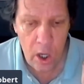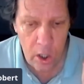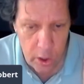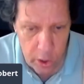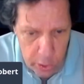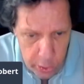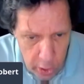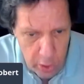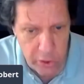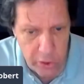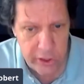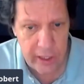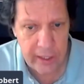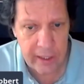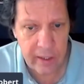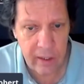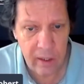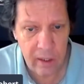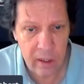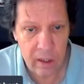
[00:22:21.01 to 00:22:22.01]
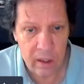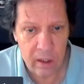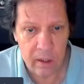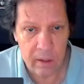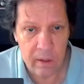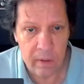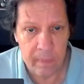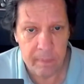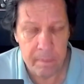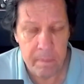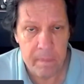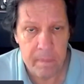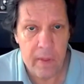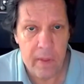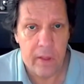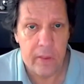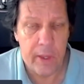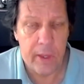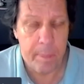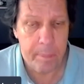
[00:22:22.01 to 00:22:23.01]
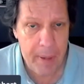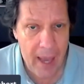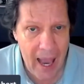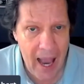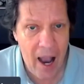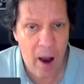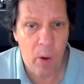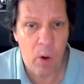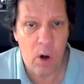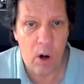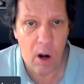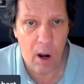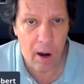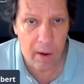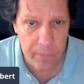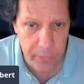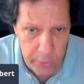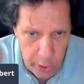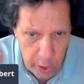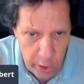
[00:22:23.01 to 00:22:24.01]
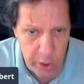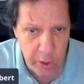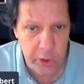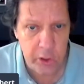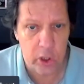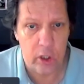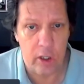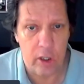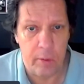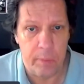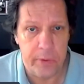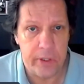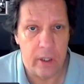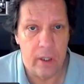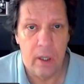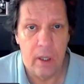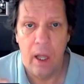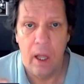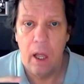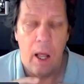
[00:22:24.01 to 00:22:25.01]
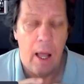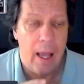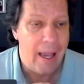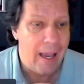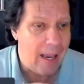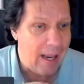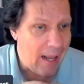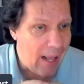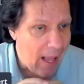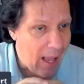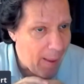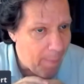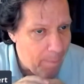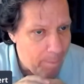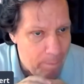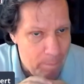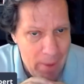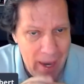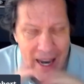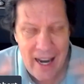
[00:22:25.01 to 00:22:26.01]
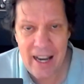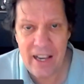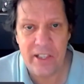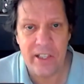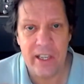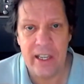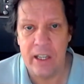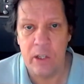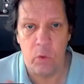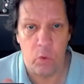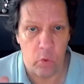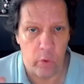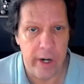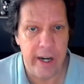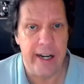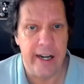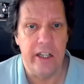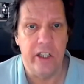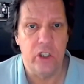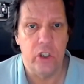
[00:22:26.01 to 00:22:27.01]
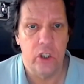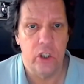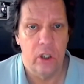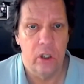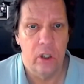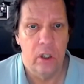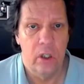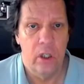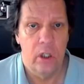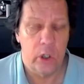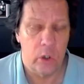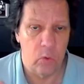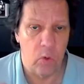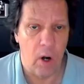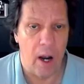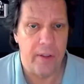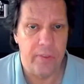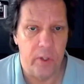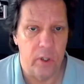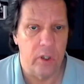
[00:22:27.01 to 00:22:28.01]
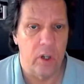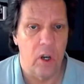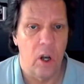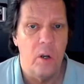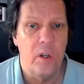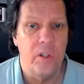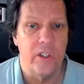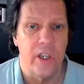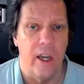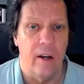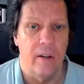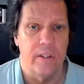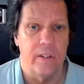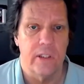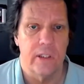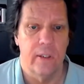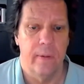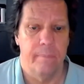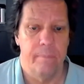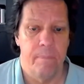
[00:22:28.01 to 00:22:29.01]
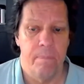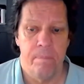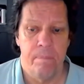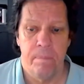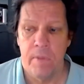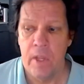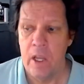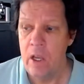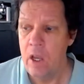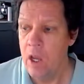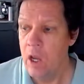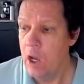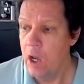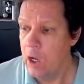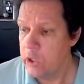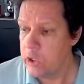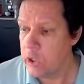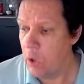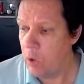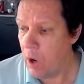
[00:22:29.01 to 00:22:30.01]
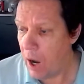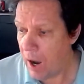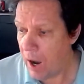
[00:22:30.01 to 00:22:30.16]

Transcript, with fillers: using the power of YouTube's amazing reach to ride their coattails. So